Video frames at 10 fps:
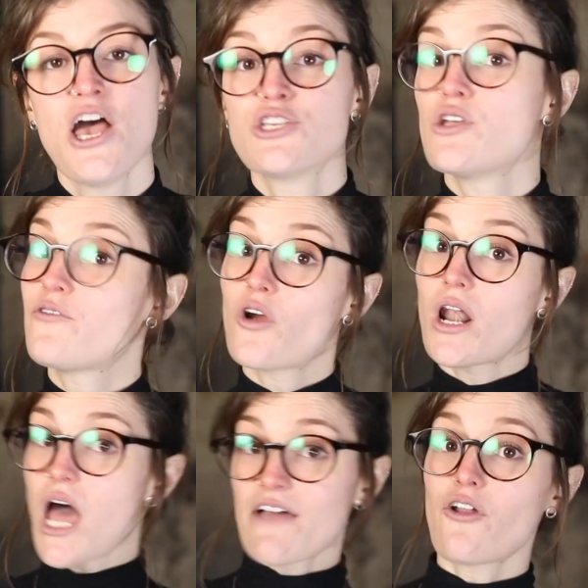So if you're a
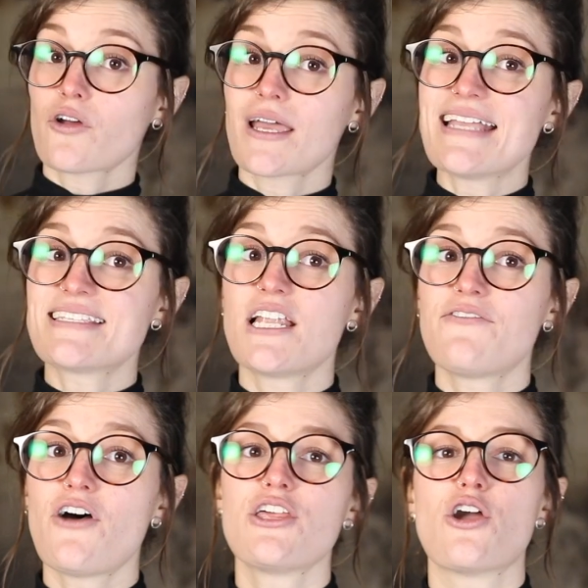lifelong Akita
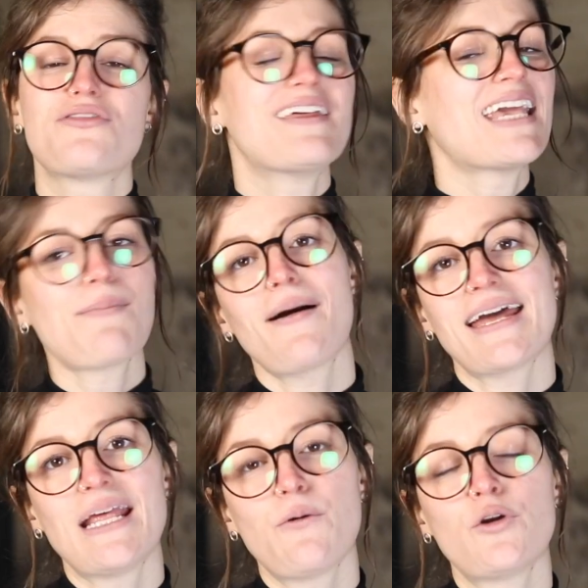lover, you're thinking about
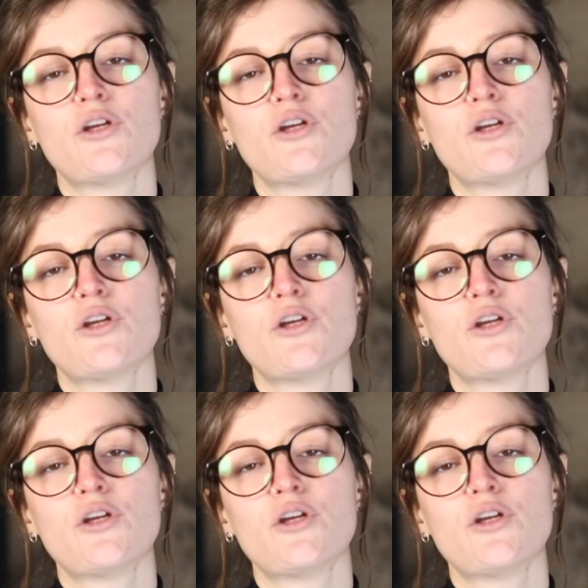getting one,